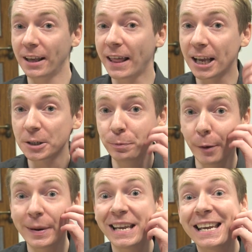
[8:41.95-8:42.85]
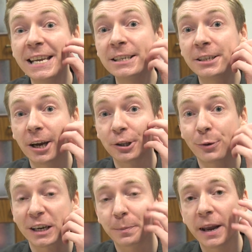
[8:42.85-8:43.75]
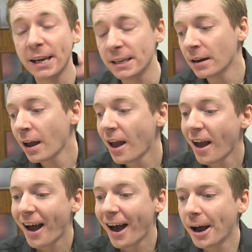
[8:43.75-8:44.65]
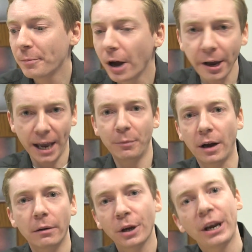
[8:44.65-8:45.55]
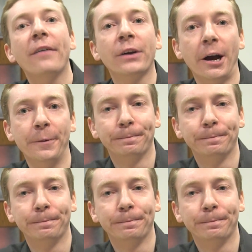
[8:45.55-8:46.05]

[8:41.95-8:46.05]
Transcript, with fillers: That's probably easier to explain. Um, okay, I'm, I'm going to have a go.